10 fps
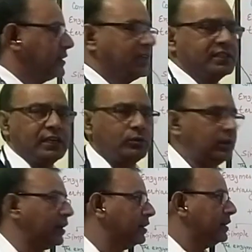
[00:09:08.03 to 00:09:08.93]

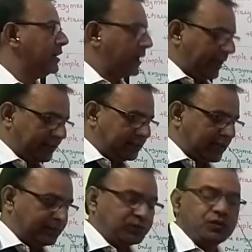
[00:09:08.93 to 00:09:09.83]
extracellular
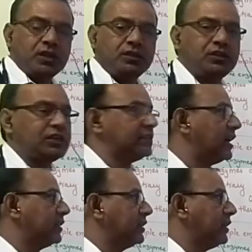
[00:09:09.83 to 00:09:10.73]
enzyme. These
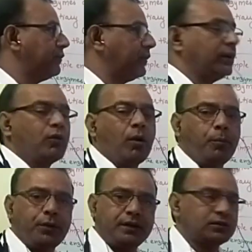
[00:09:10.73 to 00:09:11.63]
are the different
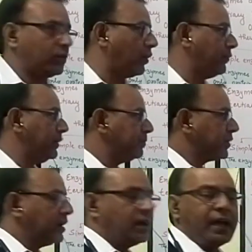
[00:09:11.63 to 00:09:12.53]
components of
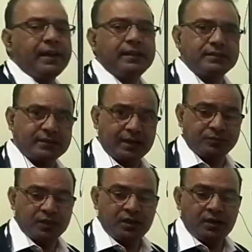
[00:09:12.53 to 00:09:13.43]
an
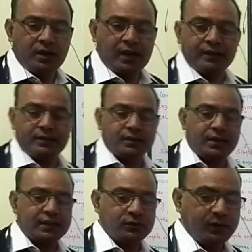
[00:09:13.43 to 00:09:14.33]
enzyme. And the
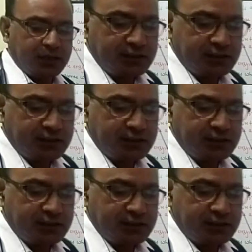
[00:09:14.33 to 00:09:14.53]
next one